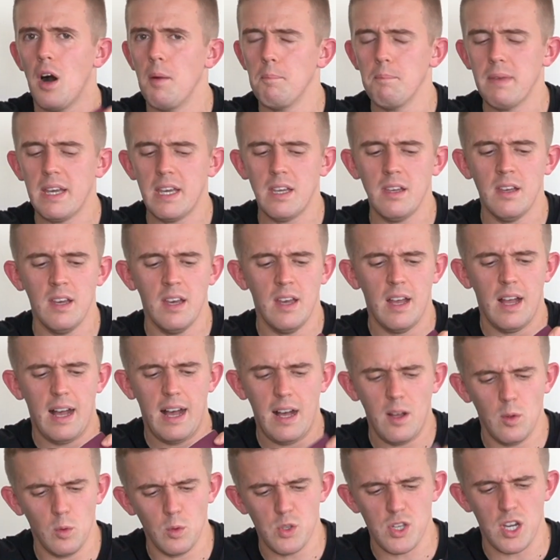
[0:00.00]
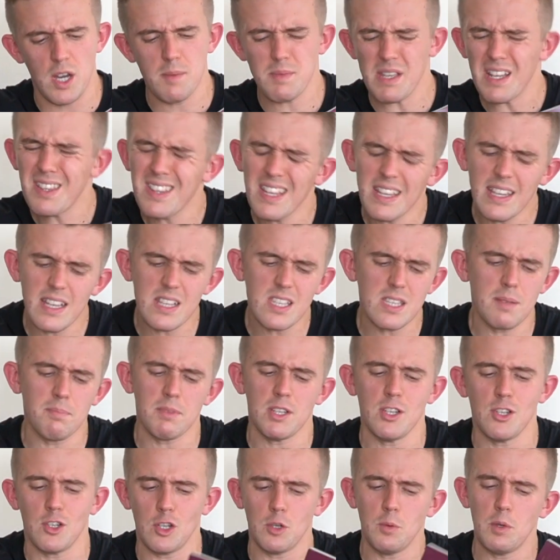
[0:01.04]
on me at all times. I think it's
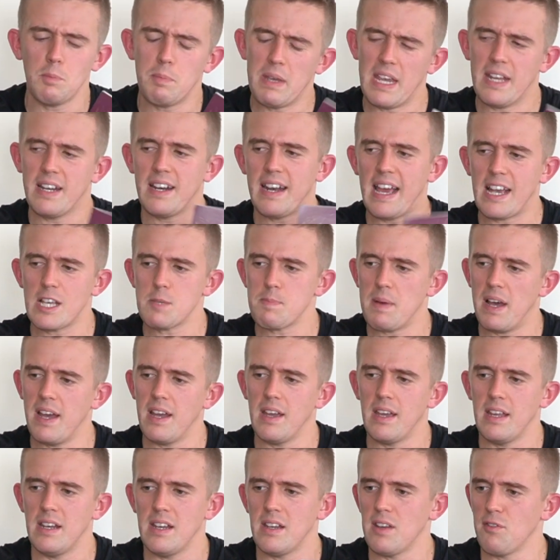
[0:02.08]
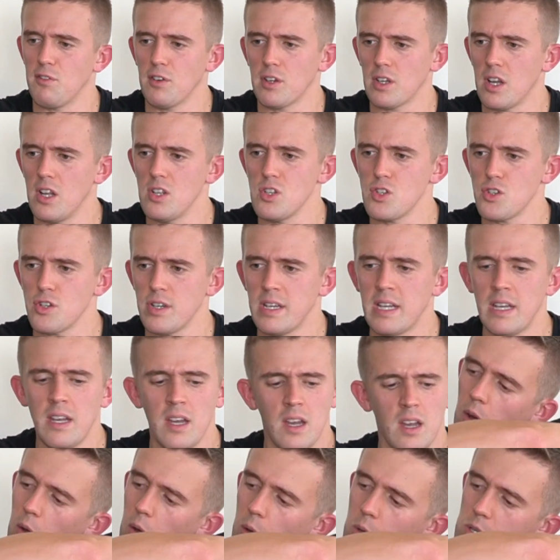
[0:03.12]
something to do with being an expat in a different country.
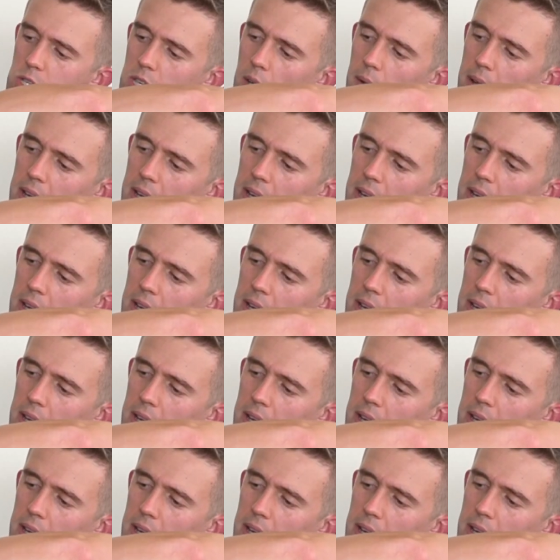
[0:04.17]
Also